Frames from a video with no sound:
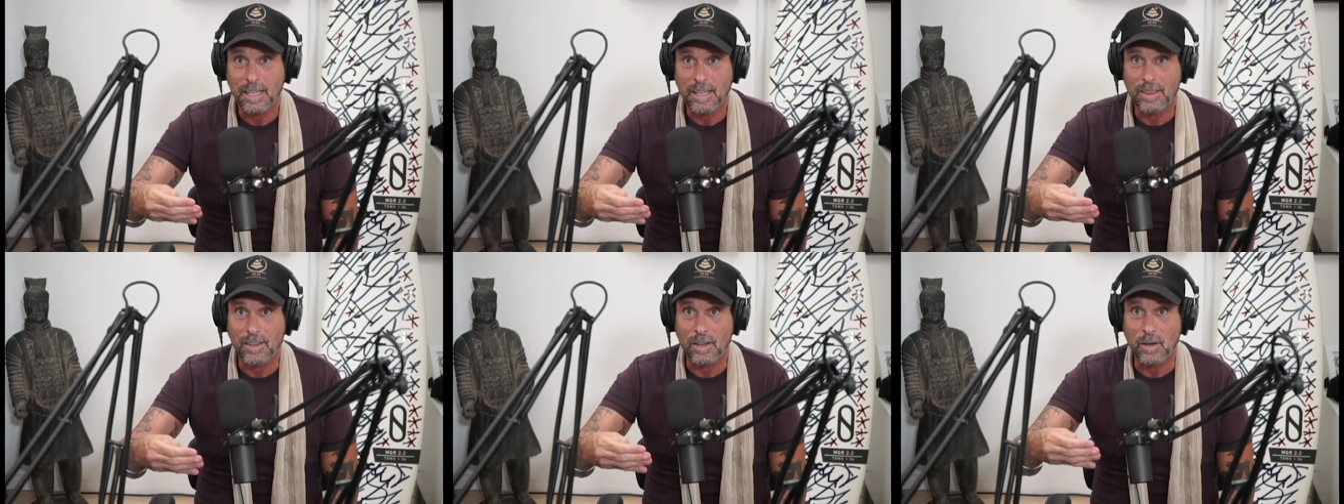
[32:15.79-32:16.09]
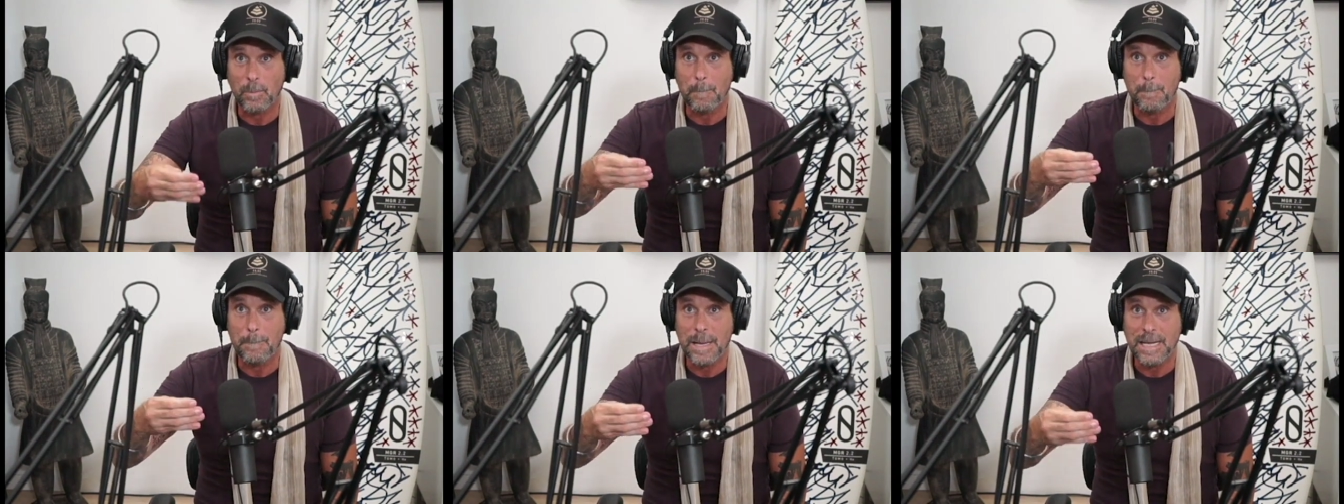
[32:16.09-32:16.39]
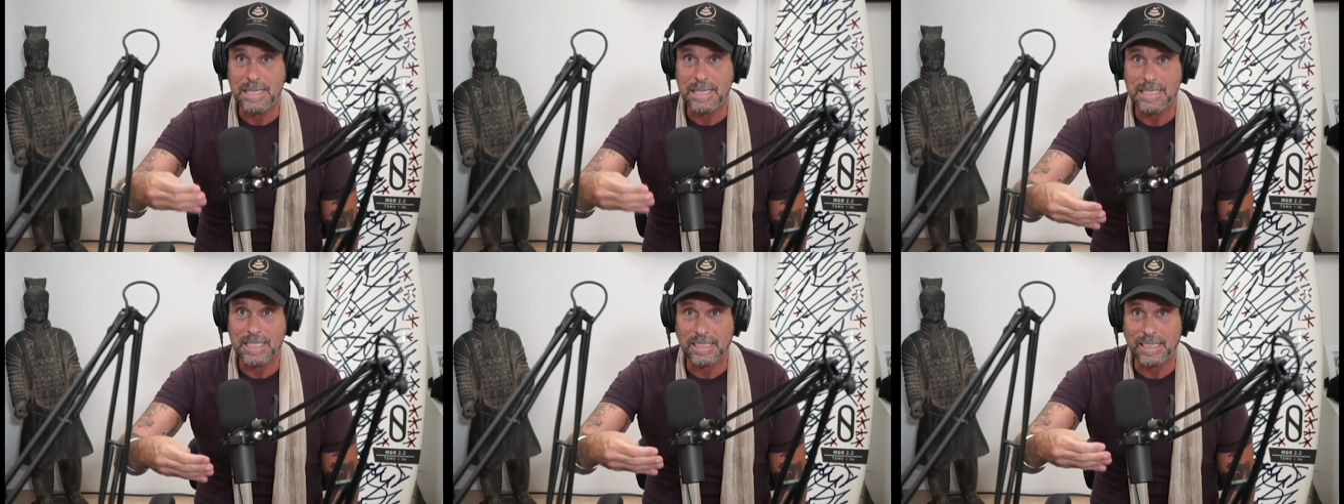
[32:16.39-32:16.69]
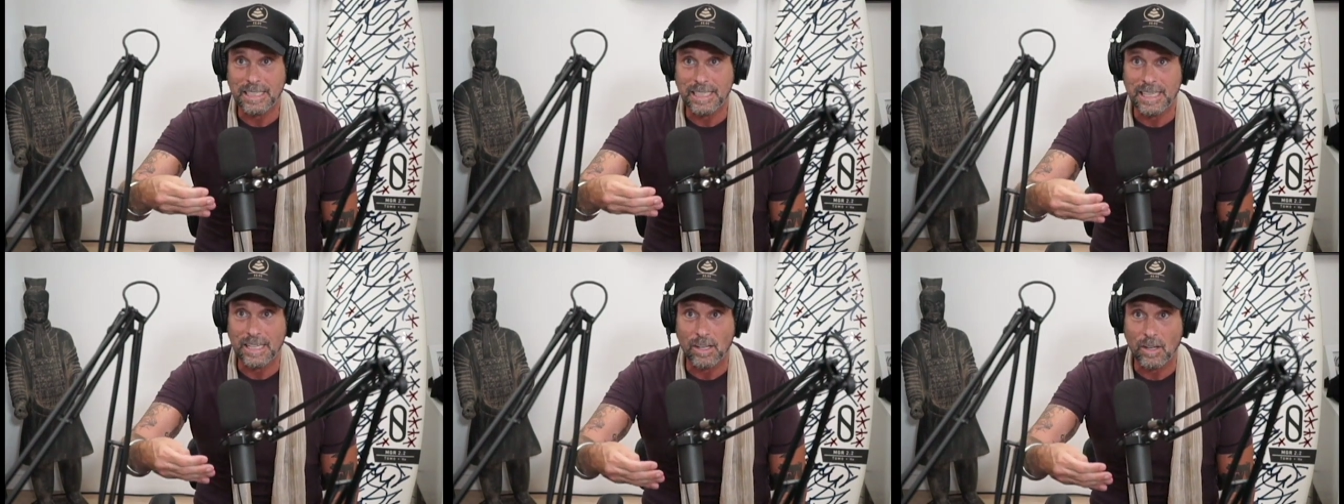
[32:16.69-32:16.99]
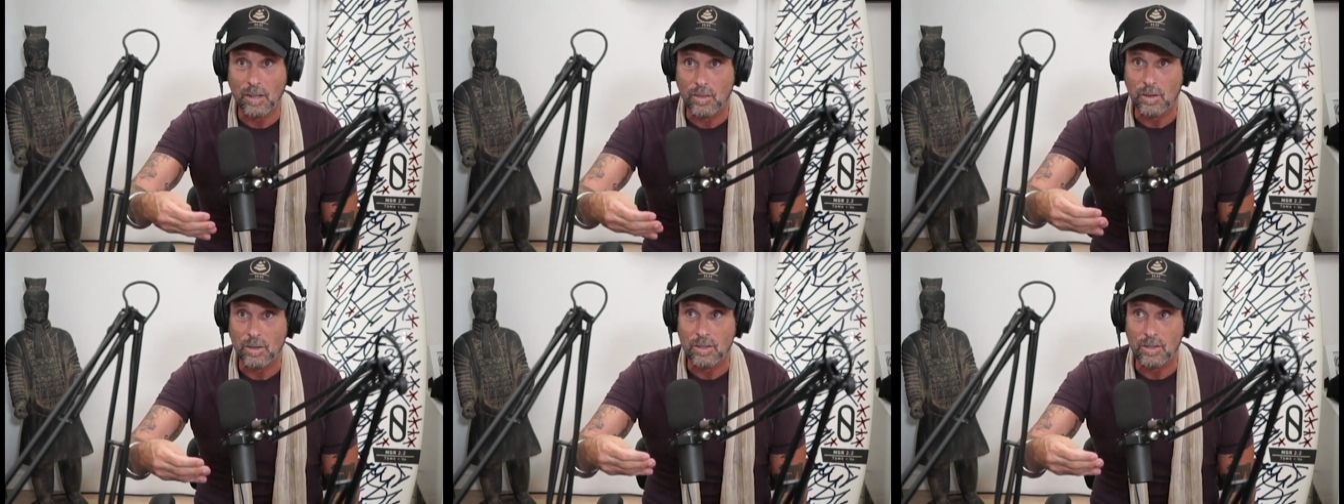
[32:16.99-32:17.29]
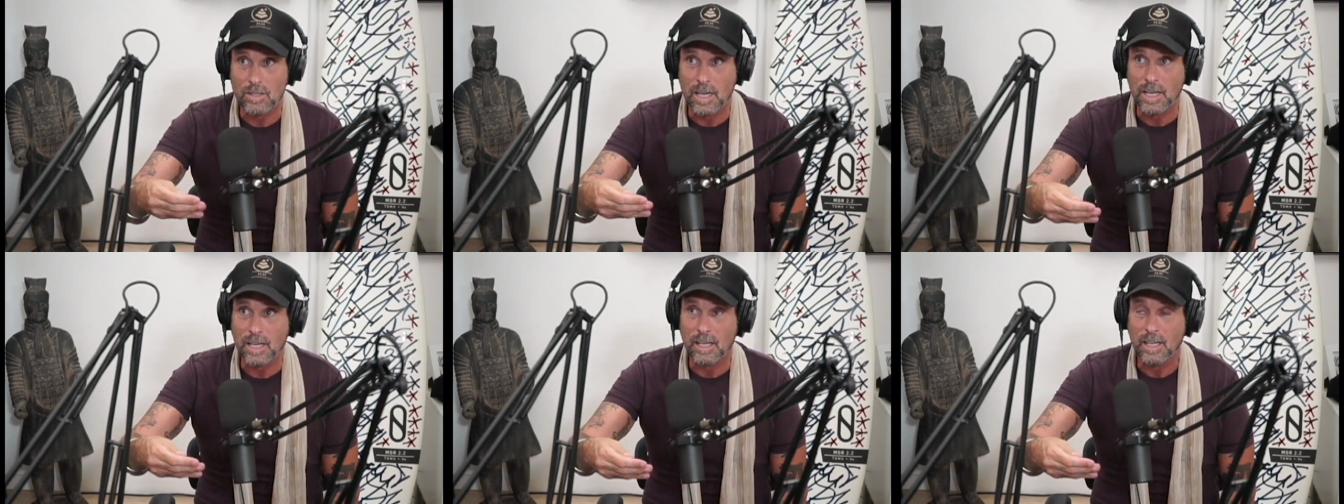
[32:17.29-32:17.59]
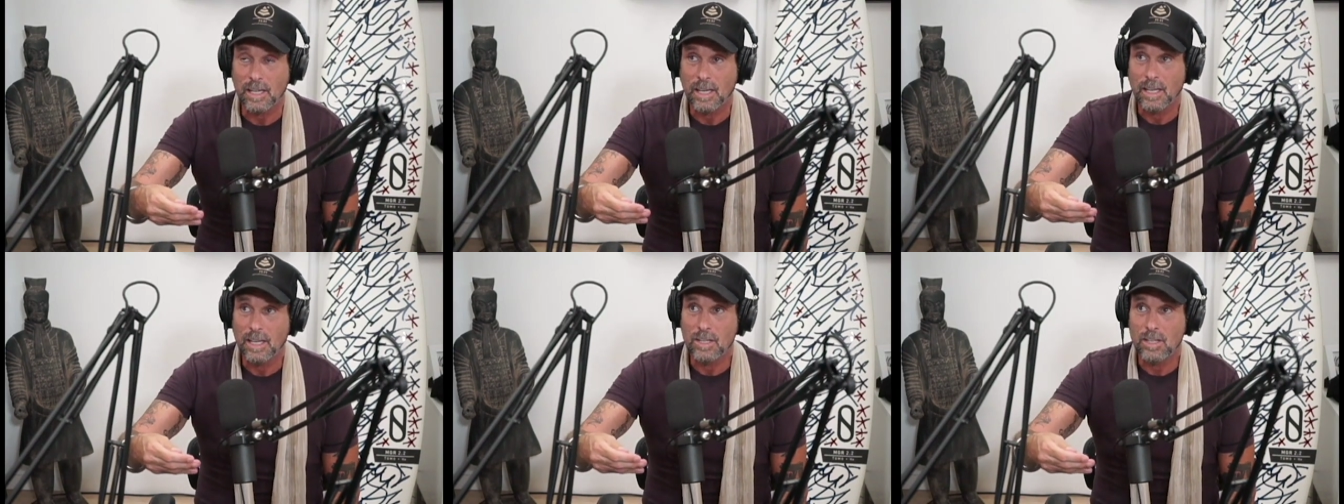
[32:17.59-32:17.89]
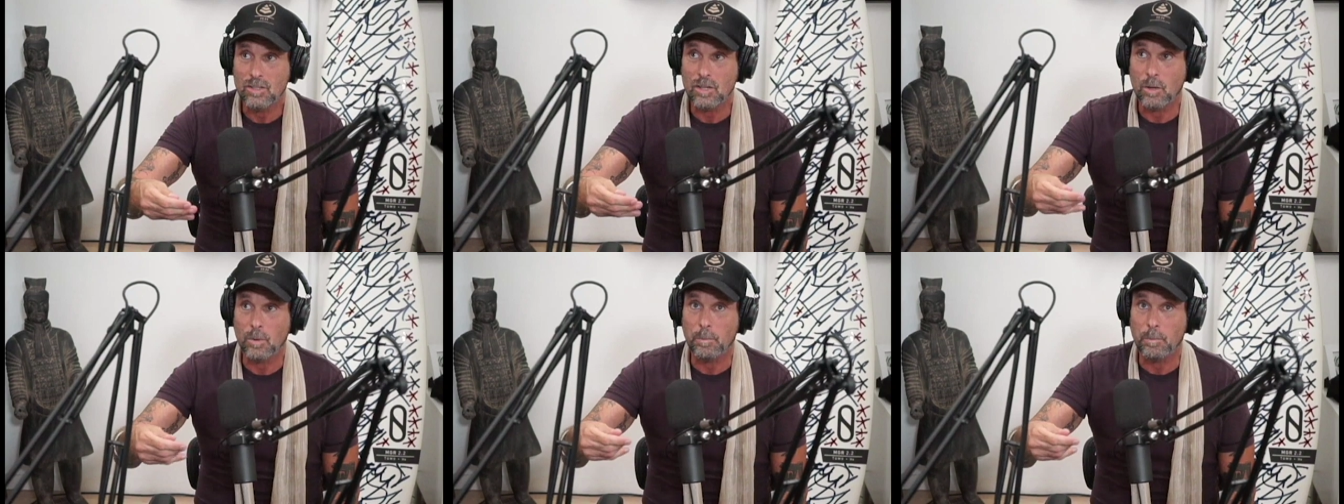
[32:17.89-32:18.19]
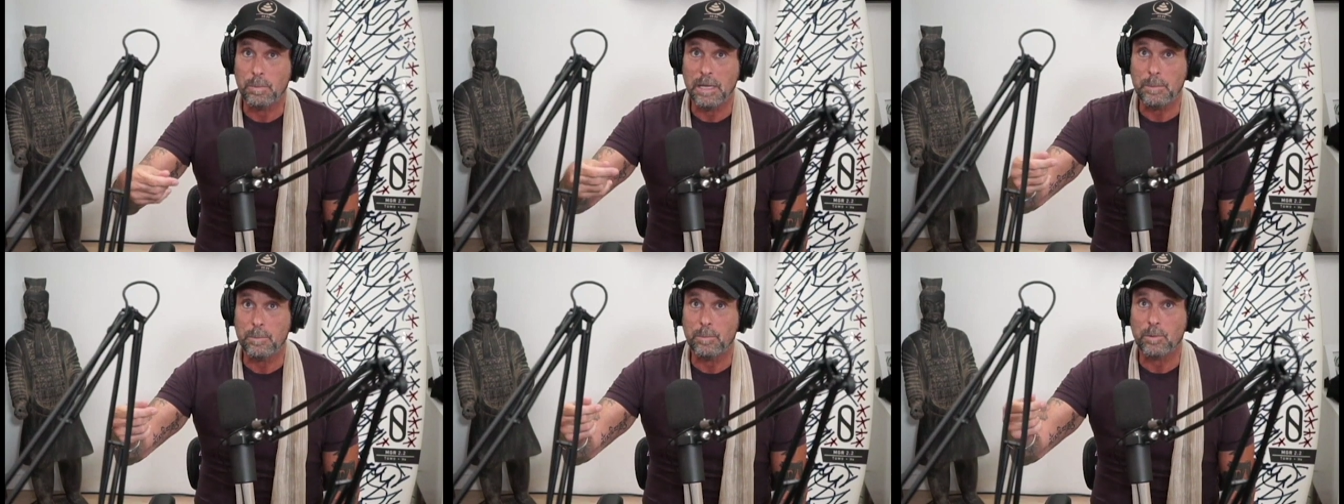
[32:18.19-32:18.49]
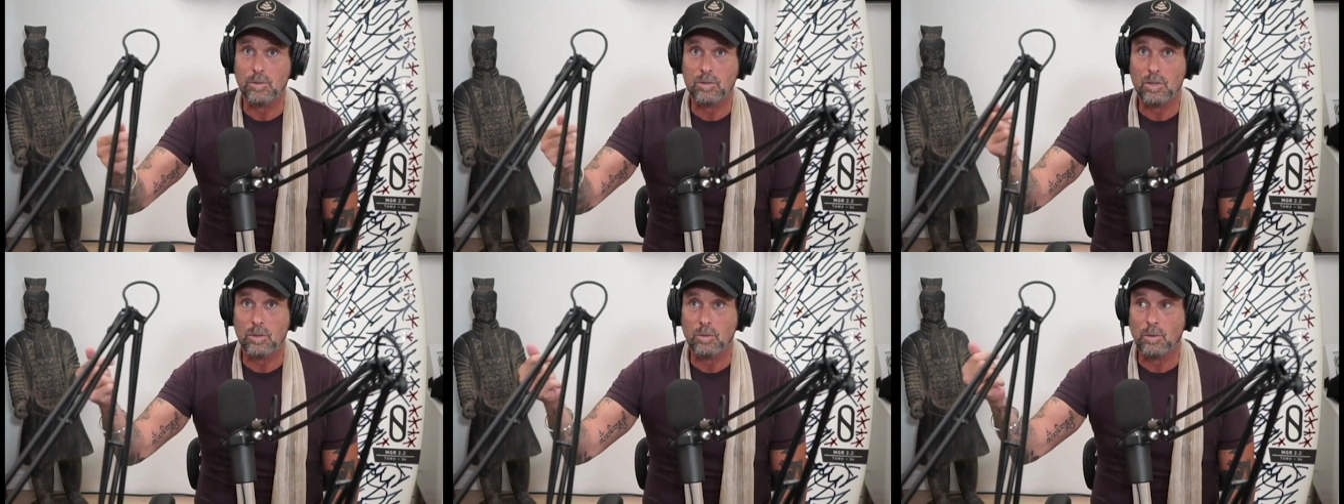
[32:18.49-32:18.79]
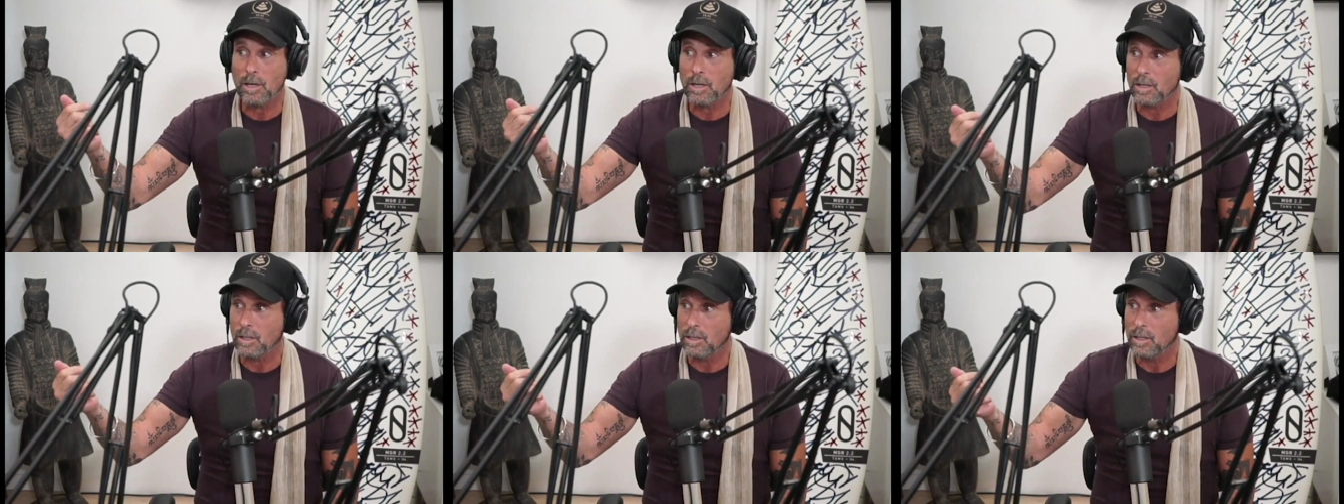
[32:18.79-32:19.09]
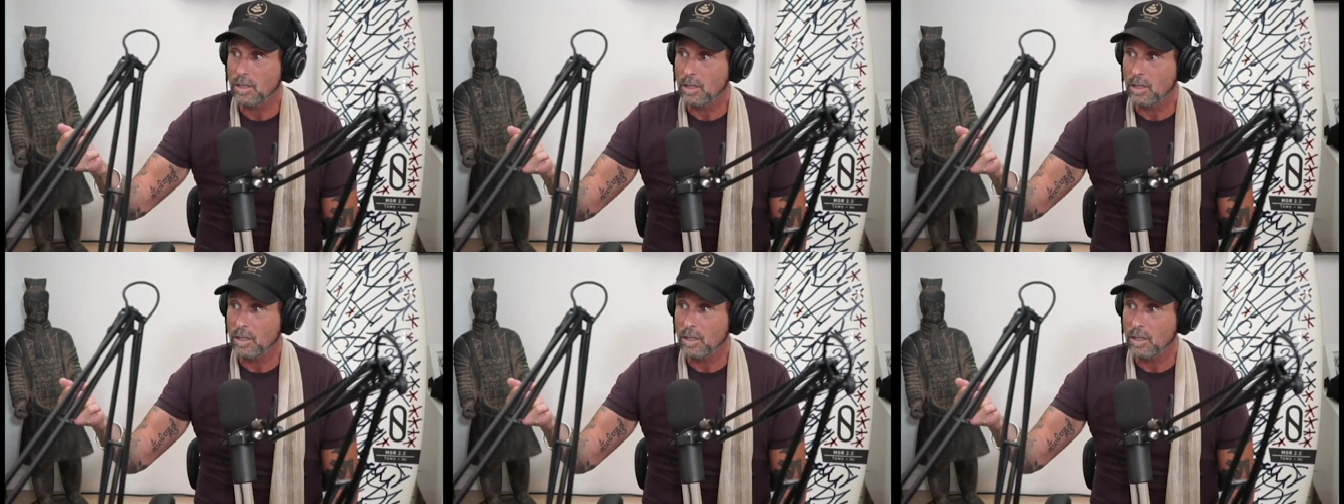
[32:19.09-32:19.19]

They're mentally ill. There's like so people. So we so change right,